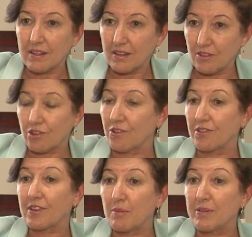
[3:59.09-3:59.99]

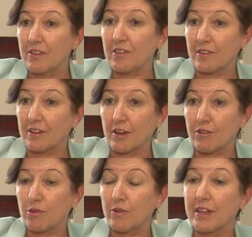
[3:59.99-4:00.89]
insurance companies in South
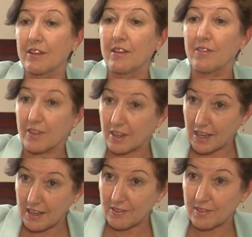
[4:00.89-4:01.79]
Africa where that is the
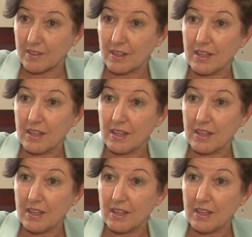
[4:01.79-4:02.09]
case.